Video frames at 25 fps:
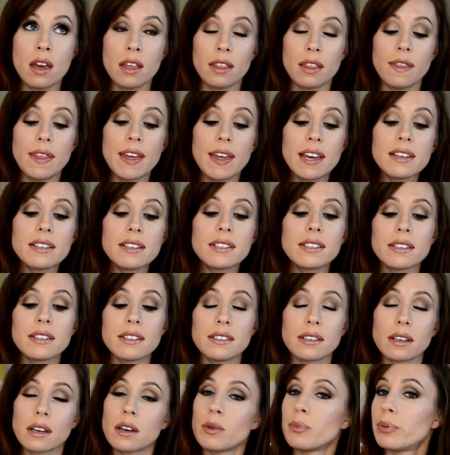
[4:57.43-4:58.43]
This
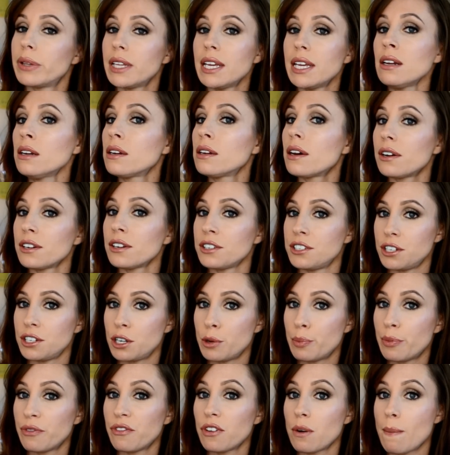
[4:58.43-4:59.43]
is a complete and utter
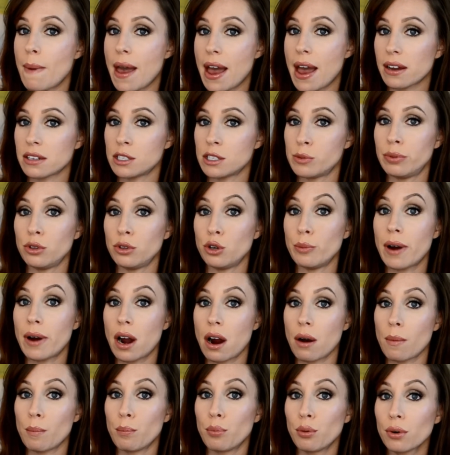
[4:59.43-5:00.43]
dupe for Max Blue,
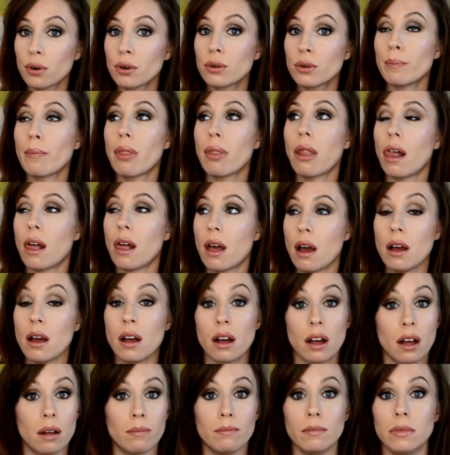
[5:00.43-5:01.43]
Bo Blue,
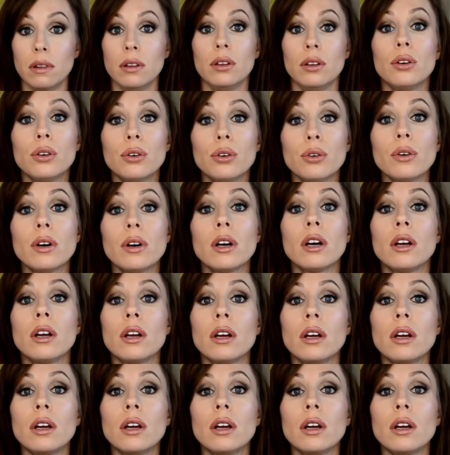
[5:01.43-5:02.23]
Blue